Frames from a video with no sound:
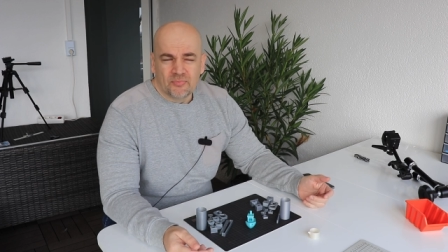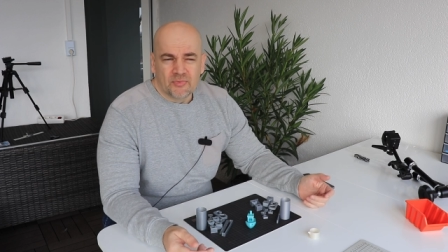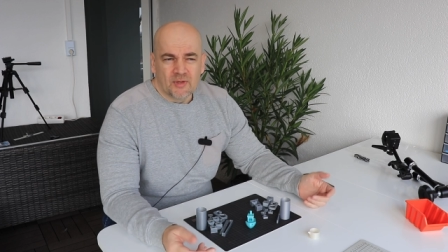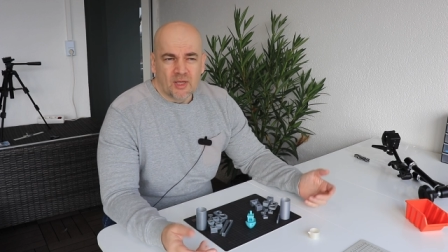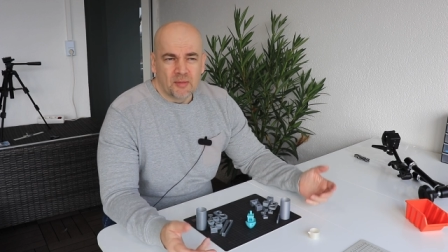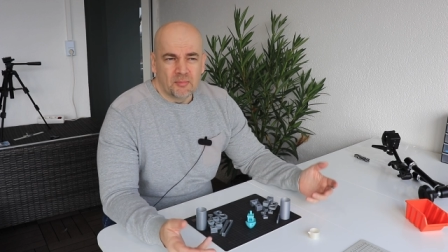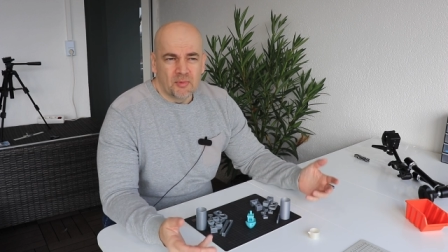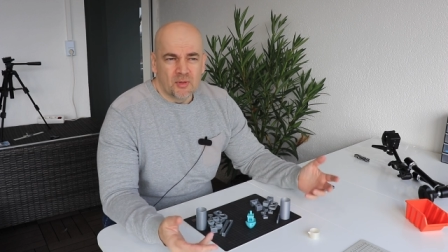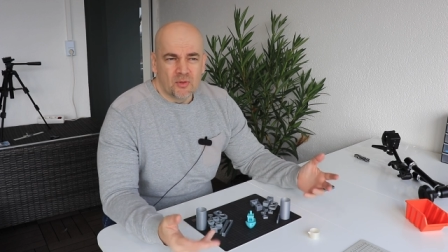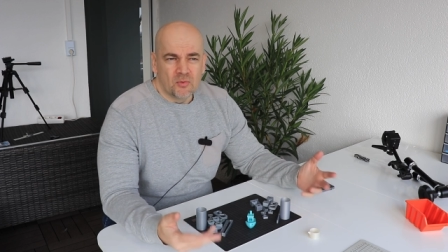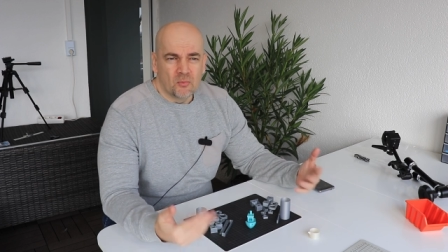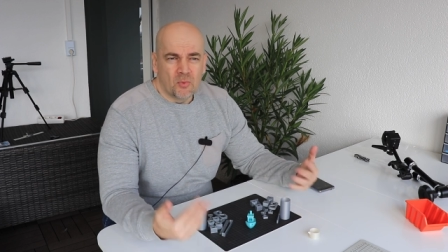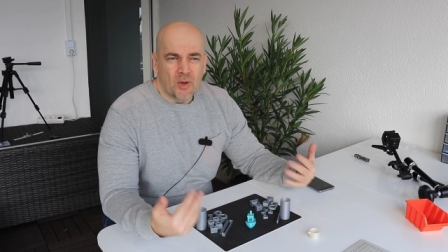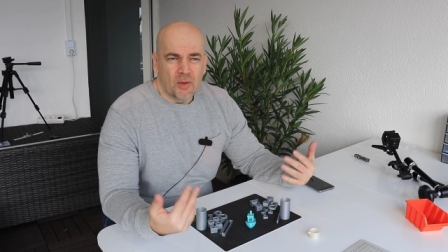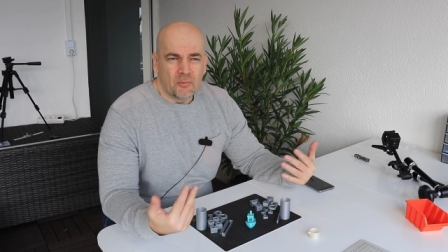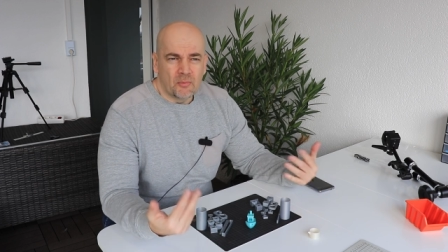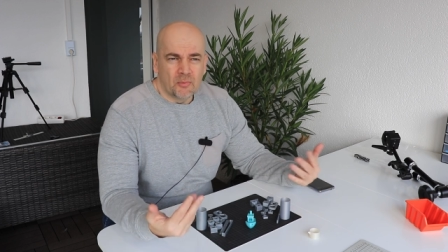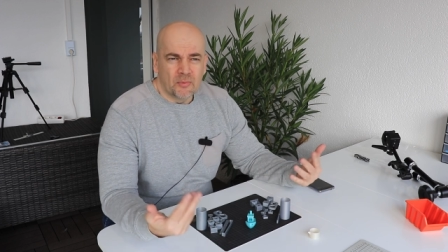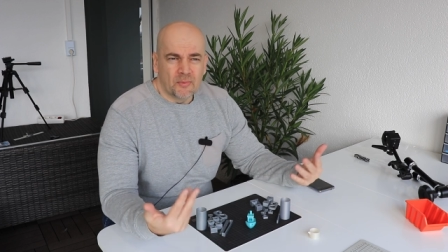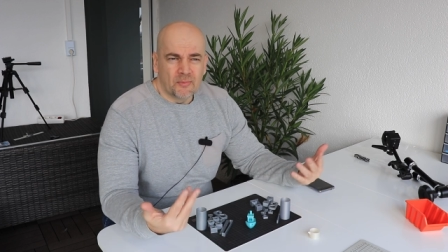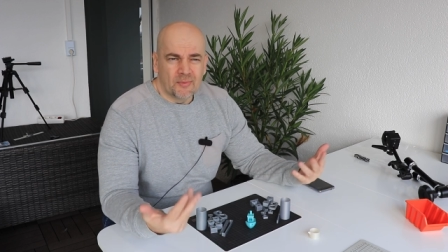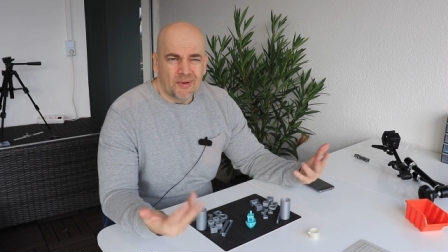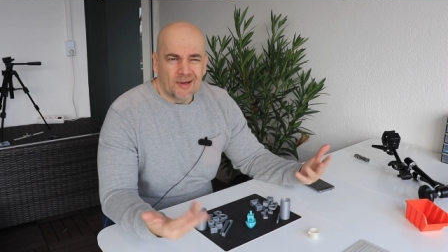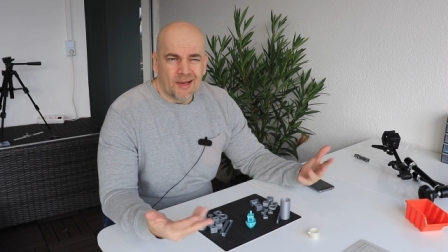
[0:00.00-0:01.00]
I mean, why
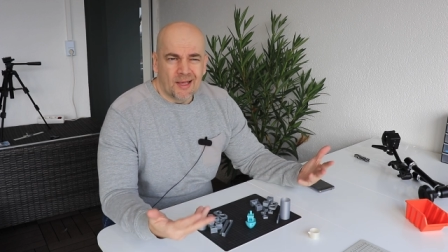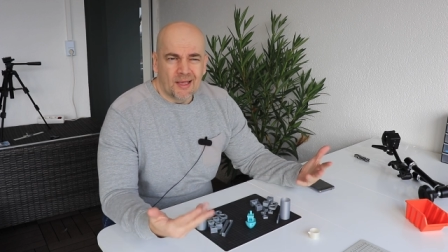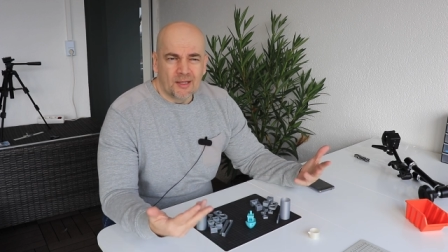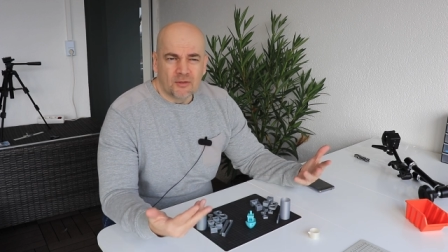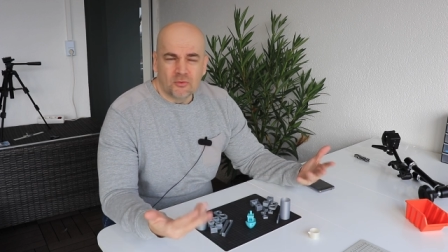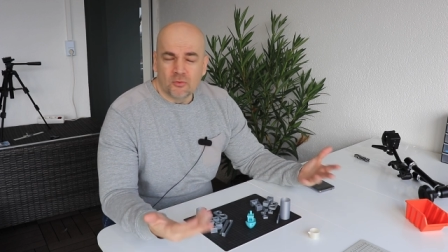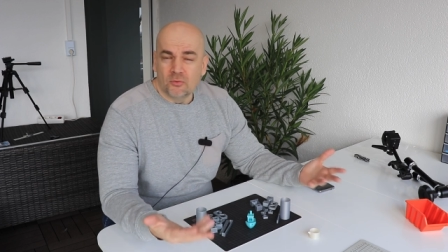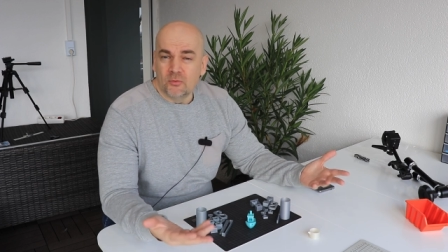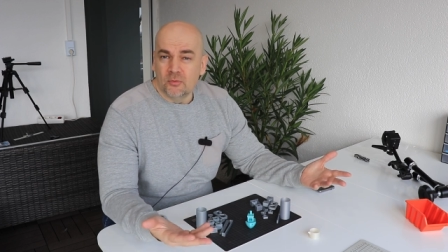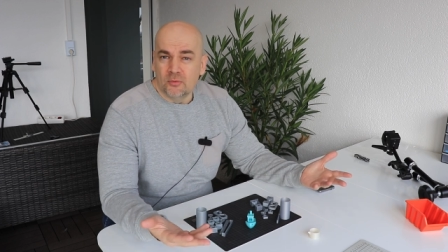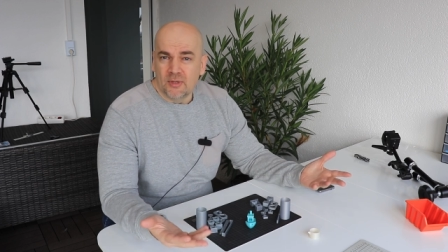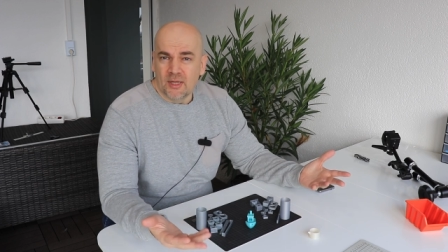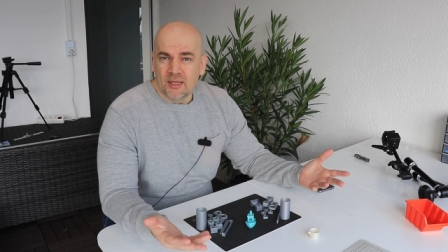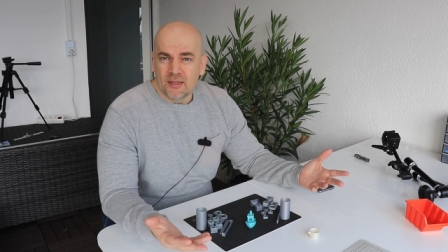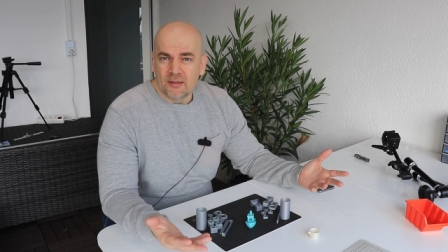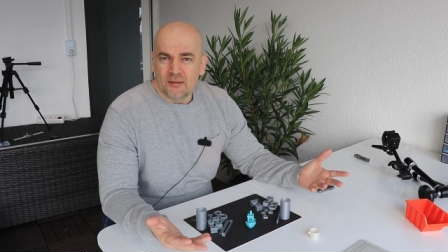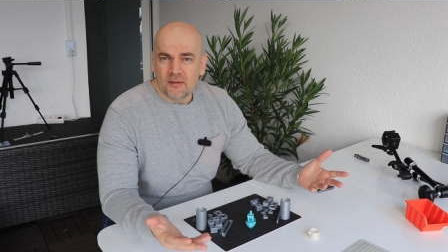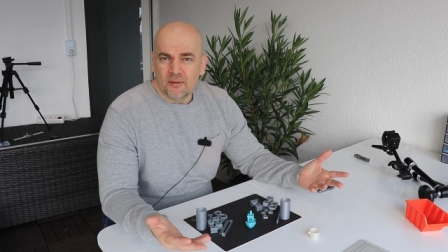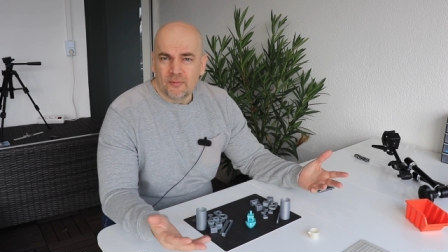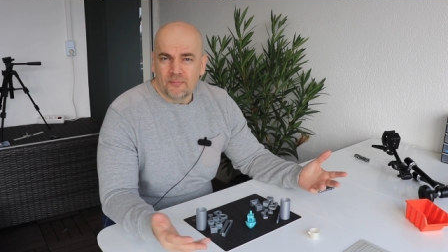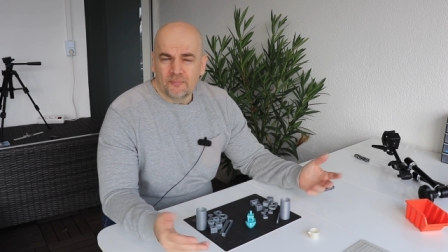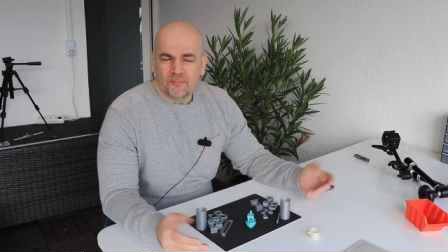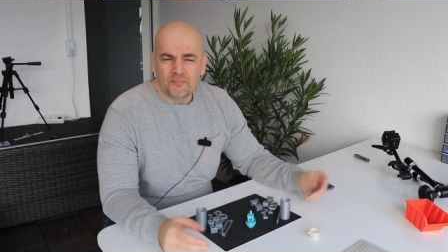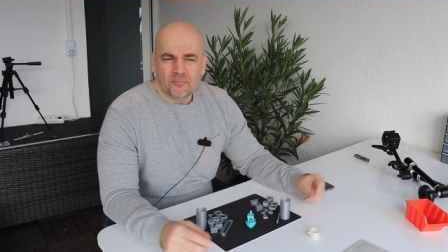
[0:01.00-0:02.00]
would we like to do
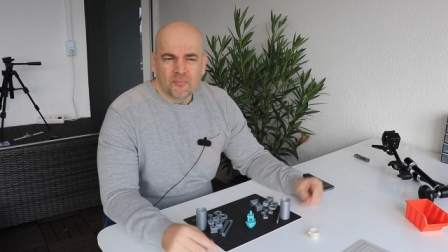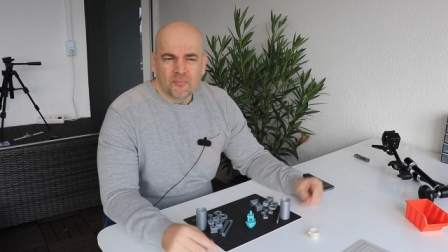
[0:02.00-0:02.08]
that?